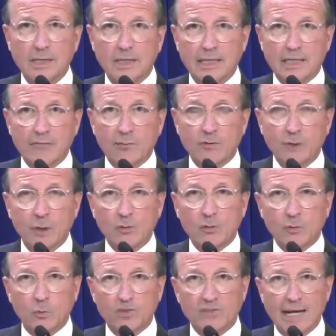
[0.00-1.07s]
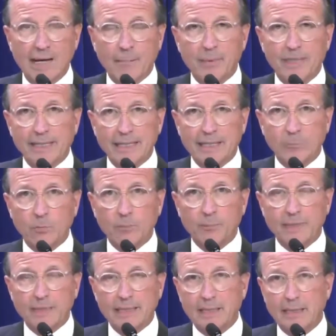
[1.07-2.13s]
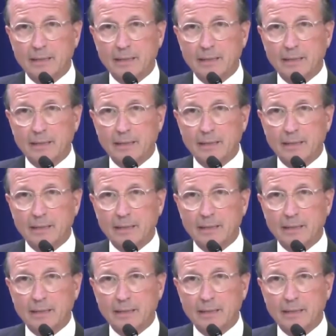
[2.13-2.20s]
If you notice what's happening, it would be